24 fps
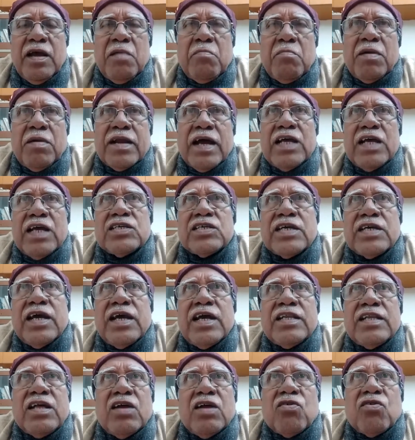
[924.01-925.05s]
But I
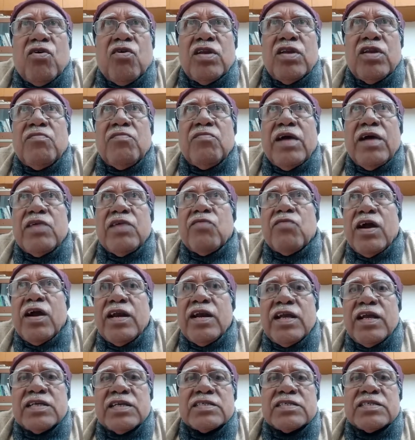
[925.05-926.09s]
said that only by
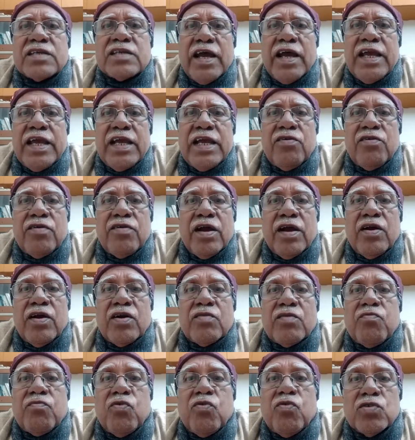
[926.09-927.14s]
one-day strike you cannot
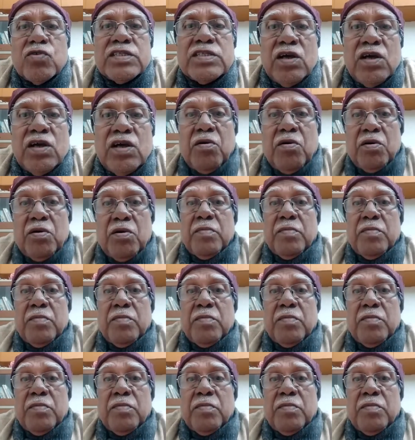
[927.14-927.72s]
force the government.